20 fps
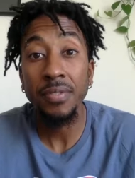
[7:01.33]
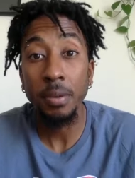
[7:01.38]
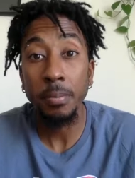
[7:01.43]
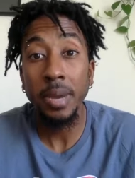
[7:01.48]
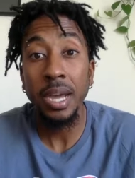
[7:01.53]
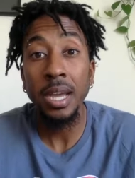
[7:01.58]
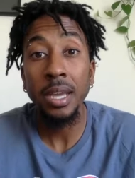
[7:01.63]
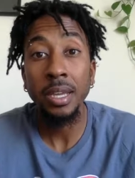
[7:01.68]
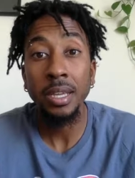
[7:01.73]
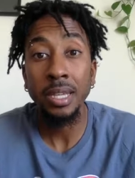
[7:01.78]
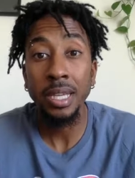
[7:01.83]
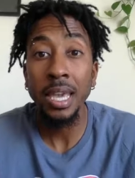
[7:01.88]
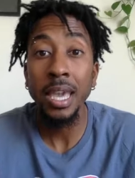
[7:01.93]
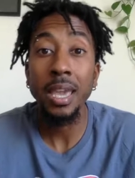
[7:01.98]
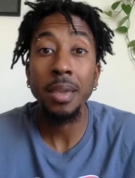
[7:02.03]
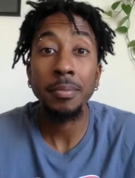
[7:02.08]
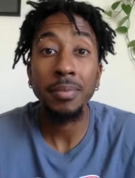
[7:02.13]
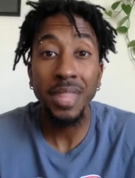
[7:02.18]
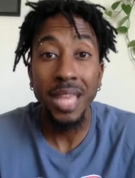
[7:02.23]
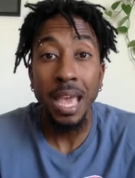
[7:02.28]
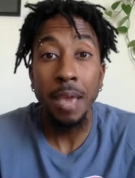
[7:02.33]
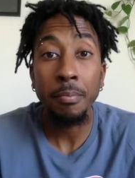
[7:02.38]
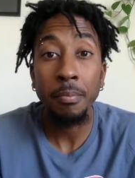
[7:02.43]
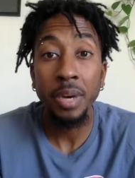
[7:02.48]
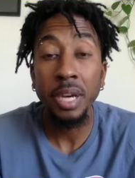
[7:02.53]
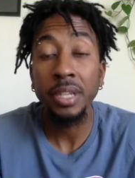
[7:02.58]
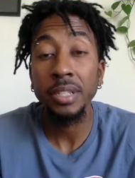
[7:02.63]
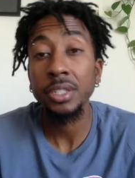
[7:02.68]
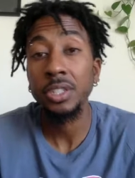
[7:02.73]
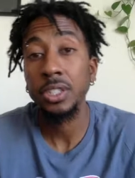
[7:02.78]
in my game that
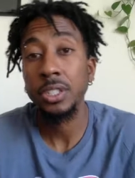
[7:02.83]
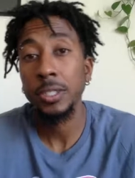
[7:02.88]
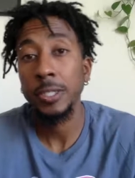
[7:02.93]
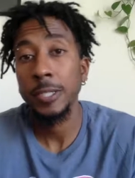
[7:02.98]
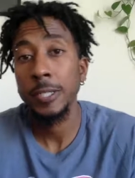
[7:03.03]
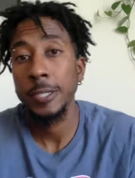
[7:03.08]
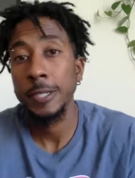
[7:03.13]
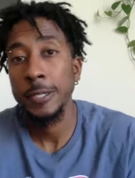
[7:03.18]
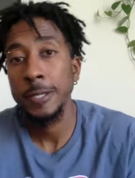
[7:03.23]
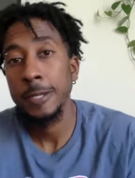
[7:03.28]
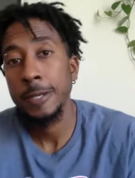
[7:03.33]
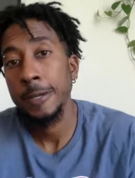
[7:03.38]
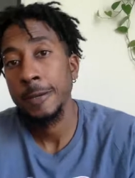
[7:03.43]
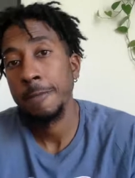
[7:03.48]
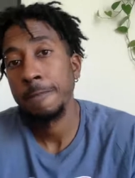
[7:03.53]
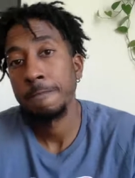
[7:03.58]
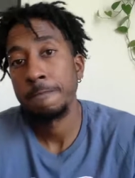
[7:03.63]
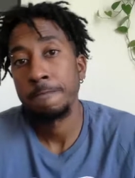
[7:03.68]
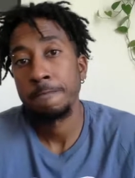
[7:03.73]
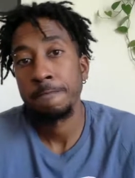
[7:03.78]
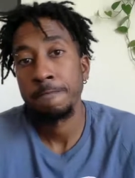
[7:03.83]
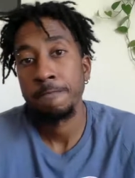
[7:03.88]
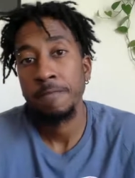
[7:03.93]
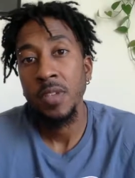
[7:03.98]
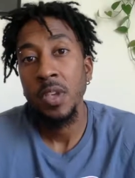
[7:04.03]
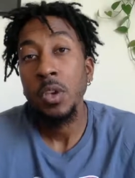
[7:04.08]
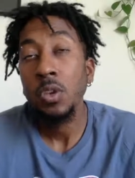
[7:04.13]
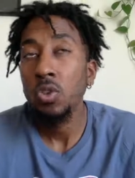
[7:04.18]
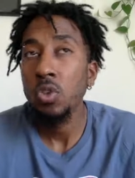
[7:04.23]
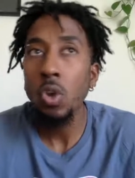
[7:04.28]
much.
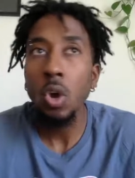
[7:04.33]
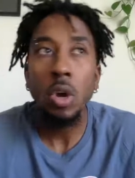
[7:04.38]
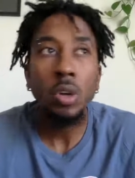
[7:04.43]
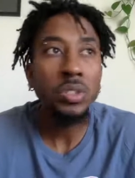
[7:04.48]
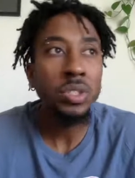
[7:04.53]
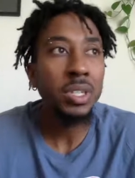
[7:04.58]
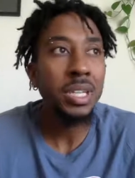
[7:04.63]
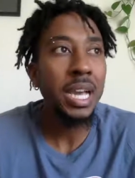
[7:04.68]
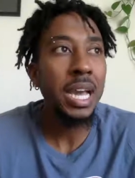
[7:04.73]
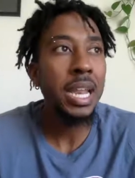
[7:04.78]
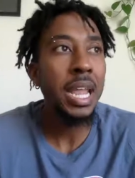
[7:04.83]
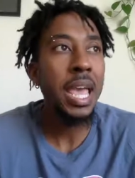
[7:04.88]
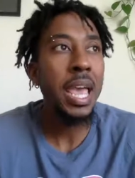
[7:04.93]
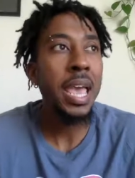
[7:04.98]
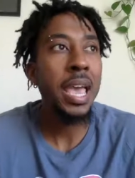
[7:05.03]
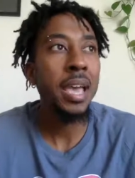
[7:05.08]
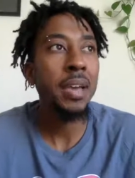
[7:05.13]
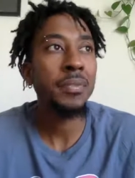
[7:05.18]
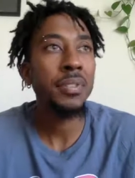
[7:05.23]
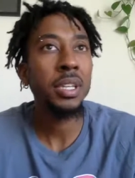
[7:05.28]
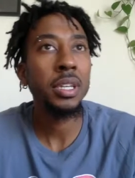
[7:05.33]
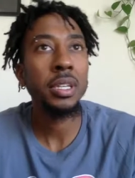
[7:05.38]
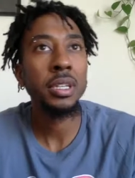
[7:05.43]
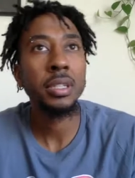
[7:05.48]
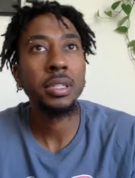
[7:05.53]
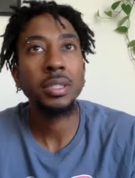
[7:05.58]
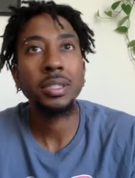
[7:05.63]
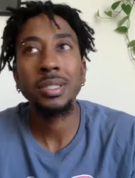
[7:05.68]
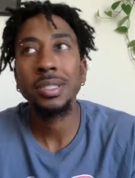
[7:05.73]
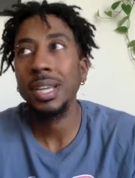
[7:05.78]
You also got to have the
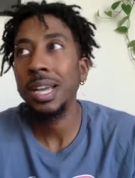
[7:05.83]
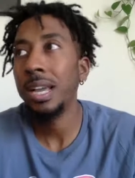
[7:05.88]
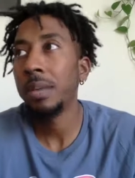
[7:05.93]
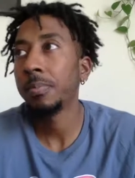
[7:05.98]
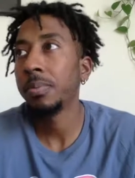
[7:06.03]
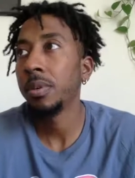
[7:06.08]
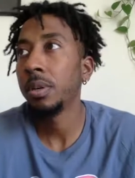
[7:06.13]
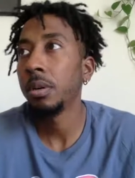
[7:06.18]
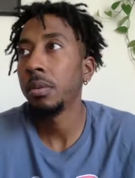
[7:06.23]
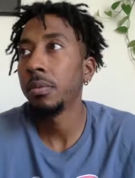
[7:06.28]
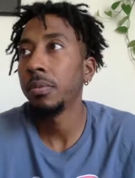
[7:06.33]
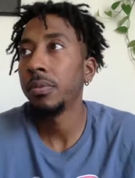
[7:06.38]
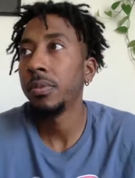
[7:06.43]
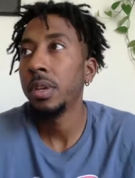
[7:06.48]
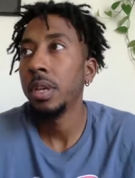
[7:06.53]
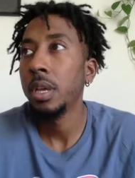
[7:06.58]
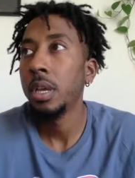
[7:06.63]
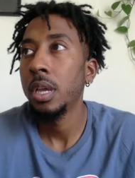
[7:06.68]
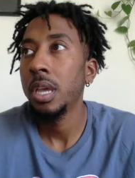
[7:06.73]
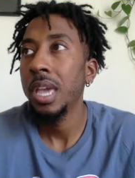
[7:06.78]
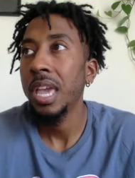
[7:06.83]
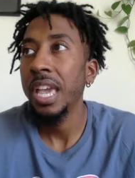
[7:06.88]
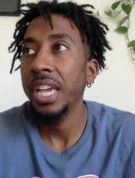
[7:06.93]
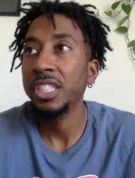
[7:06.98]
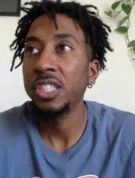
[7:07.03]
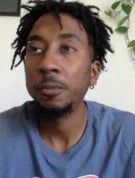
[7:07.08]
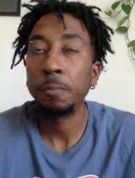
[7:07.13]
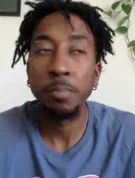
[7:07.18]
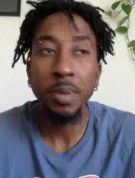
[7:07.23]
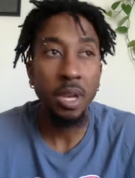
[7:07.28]
type of
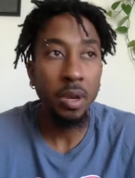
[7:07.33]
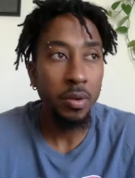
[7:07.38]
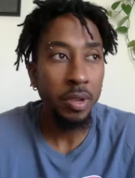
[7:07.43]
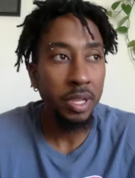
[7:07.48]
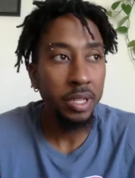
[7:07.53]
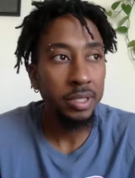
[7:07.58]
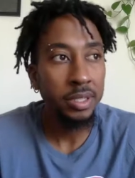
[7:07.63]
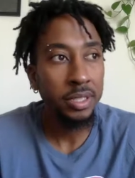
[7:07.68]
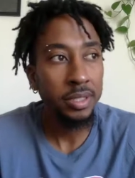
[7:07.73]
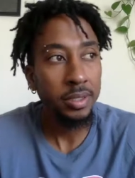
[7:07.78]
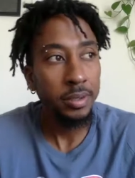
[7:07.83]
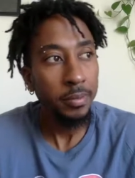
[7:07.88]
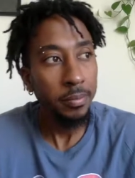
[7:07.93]
experience